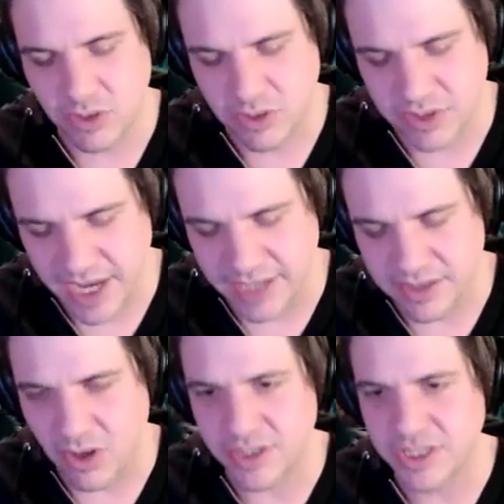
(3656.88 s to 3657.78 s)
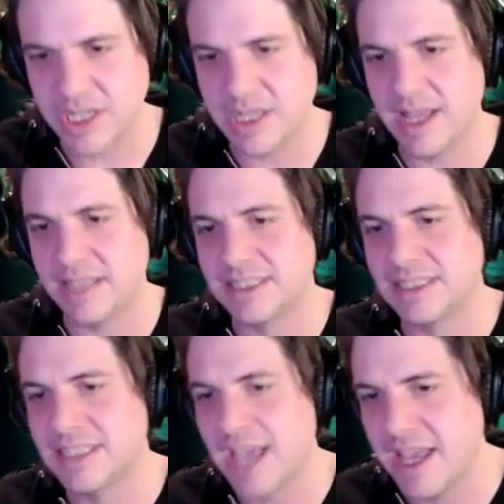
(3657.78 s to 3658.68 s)
technology and
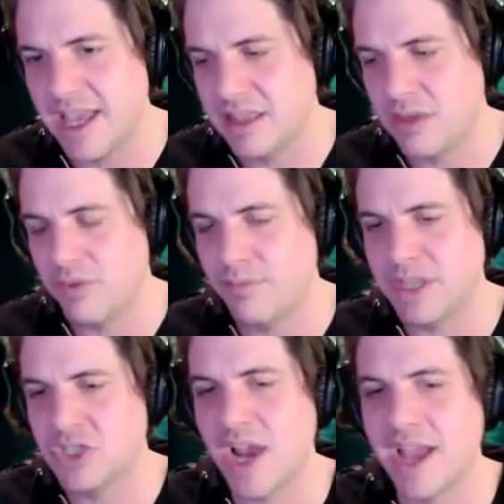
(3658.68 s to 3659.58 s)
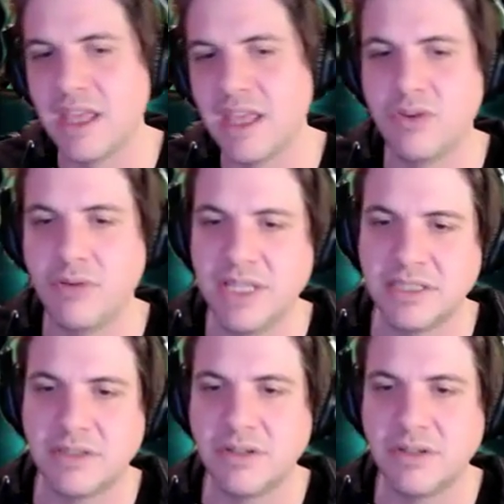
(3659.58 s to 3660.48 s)
society that we've been tracking through
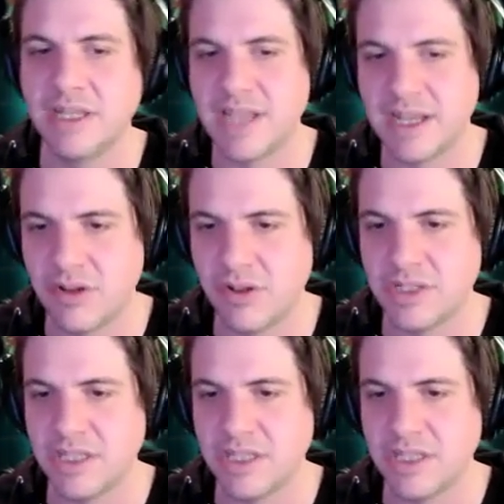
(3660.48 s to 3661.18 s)
history and technology,